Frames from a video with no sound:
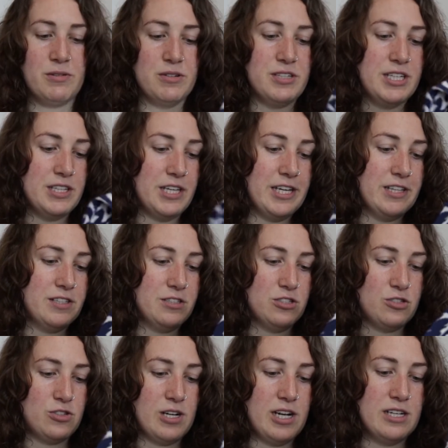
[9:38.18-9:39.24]
I really like this
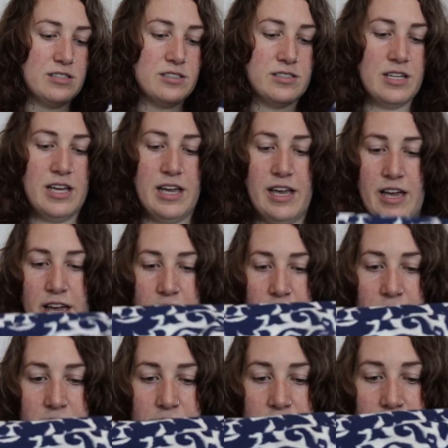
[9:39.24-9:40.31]
dress,
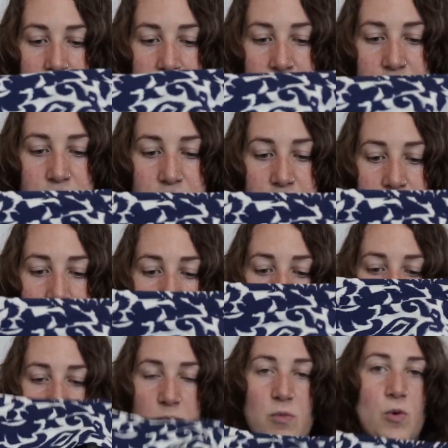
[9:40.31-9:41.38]
and I definitely think
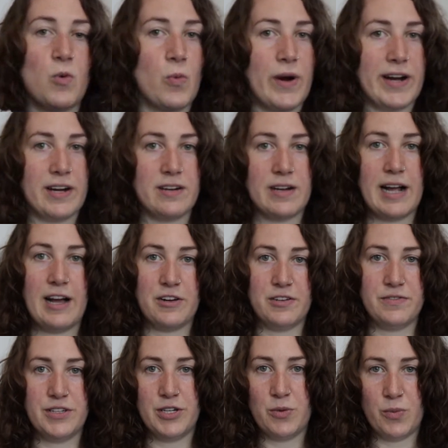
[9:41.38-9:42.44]
I'll get more wear out
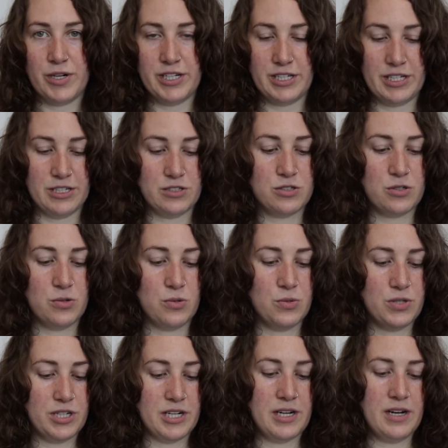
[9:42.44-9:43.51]
of it when it gets
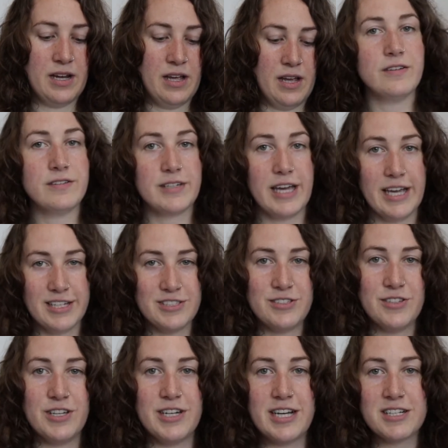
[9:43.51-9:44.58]
cooler. Okay, so
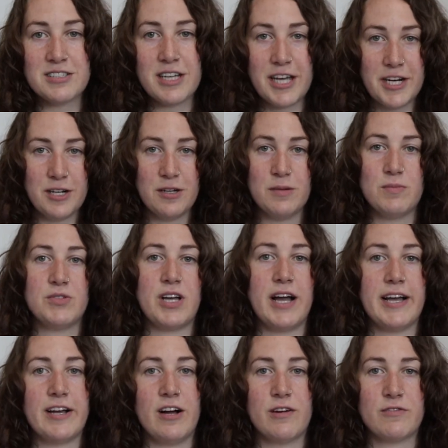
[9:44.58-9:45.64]
the next items
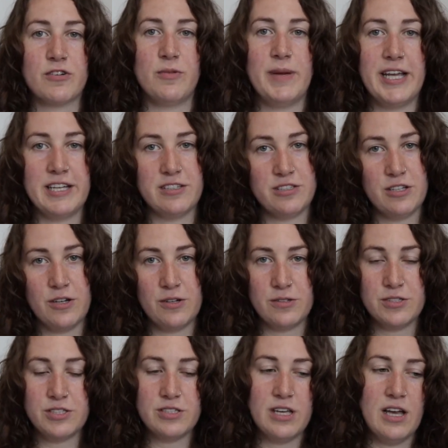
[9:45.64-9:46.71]
I got from
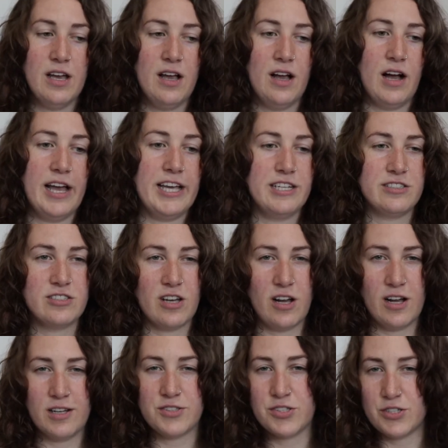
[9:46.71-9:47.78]
ASOS,
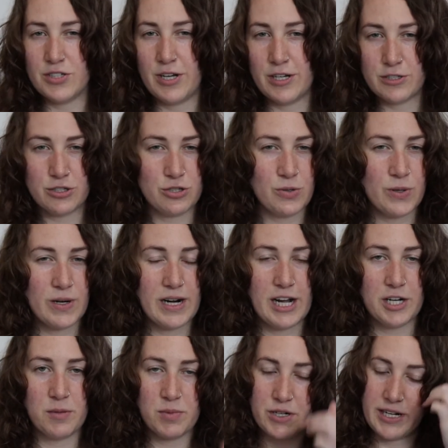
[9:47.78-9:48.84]
ASOS, not sure
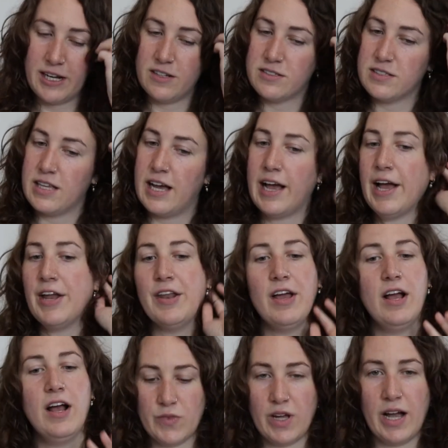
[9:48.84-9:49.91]
how to pronounce that.
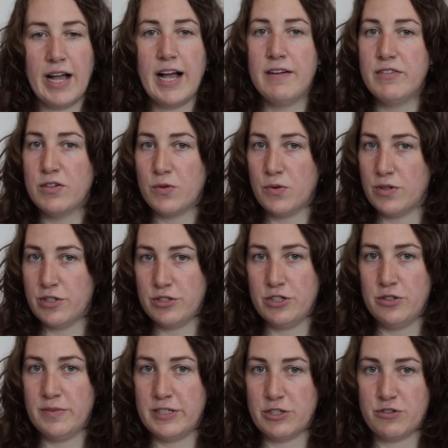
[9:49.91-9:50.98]
I haven't ordered
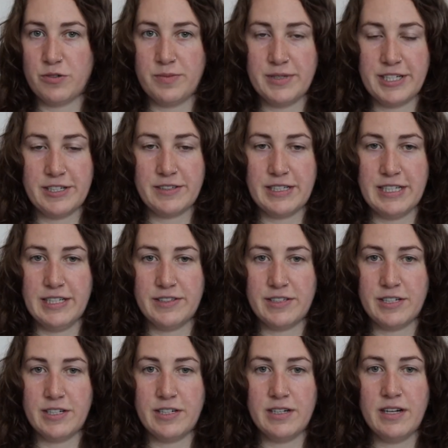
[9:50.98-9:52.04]
too much from here
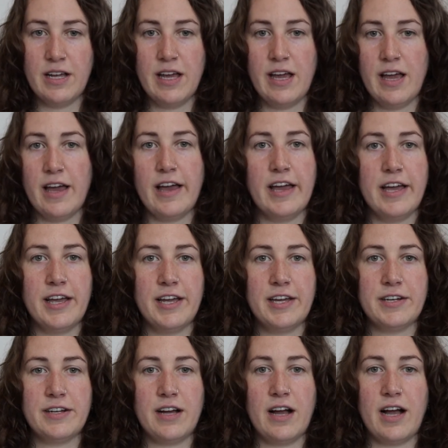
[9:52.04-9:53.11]
either,
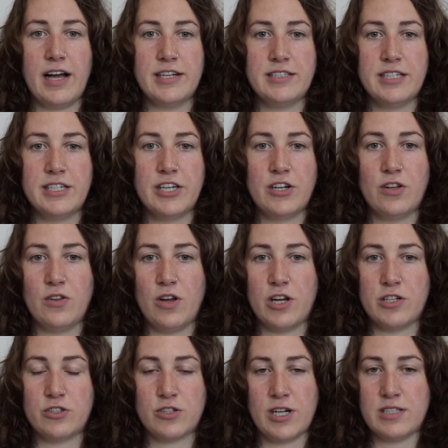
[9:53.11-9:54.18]
and I did get a lot
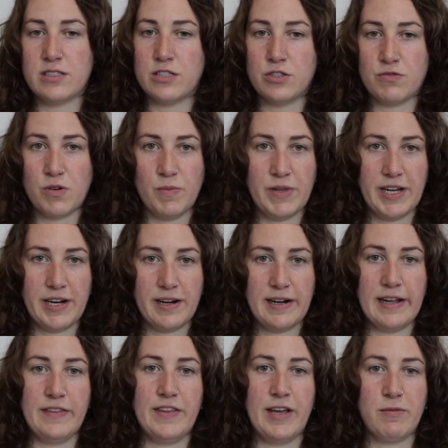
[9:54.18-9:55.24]
of dresses from there
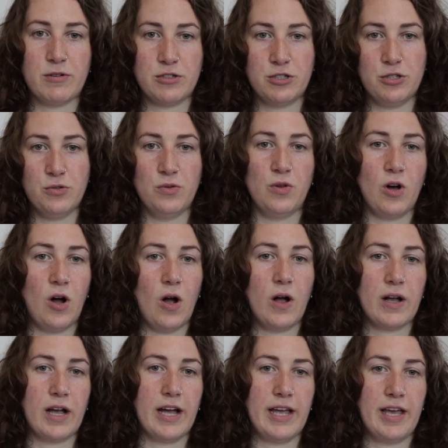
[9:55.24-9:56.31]
and they were too
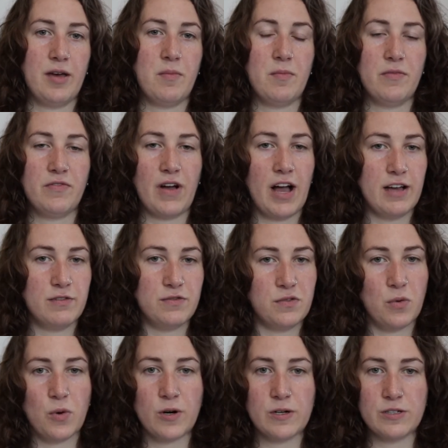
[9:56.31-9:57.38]
long. I am five foot
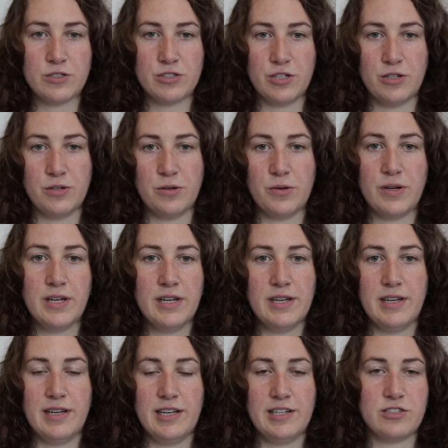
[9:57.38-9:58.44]
four, so
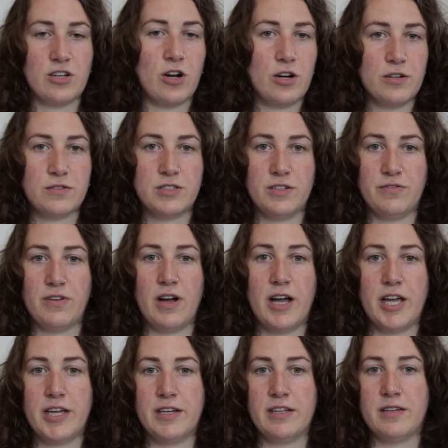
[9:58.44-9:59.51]
it's hard to
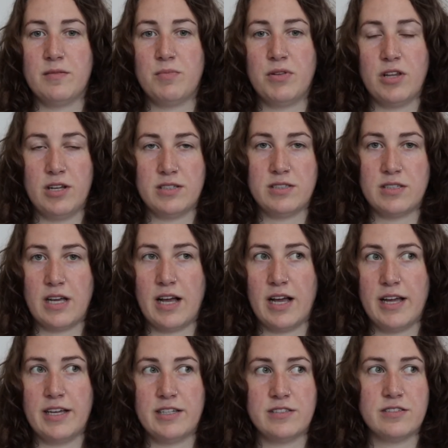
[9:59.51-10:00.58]
find plus
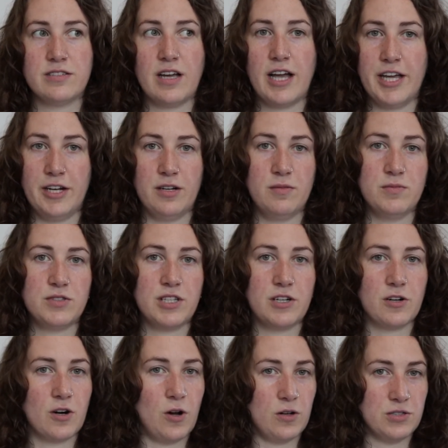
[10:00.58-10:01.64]
size items that
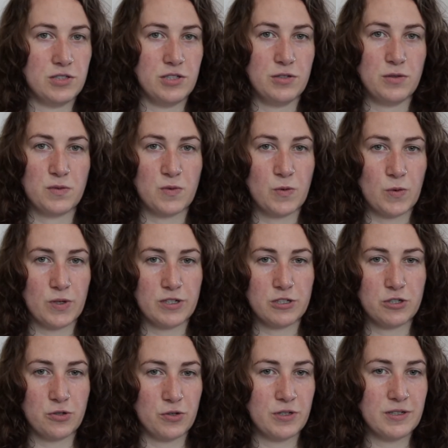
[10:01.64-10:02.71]
are also for
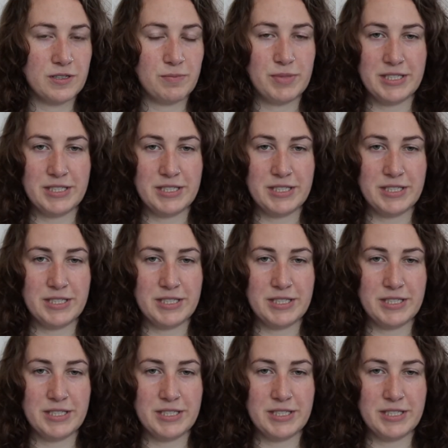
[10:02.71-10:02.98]
short